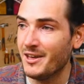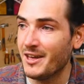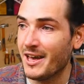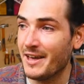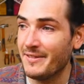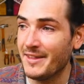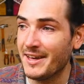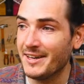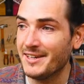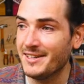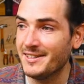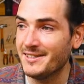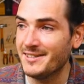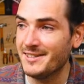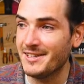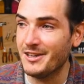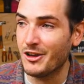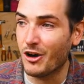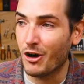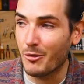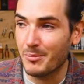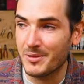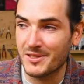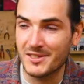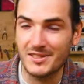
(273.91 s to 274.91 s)
And that is the
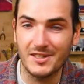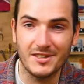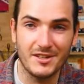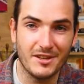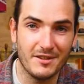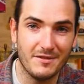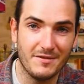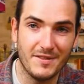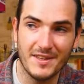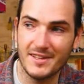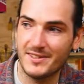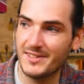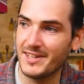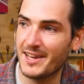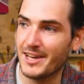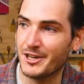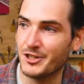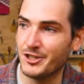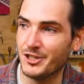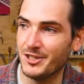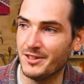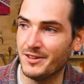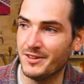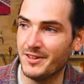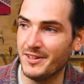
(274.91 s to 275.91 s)
opposite of this
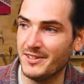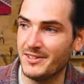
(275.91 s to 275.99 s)
action.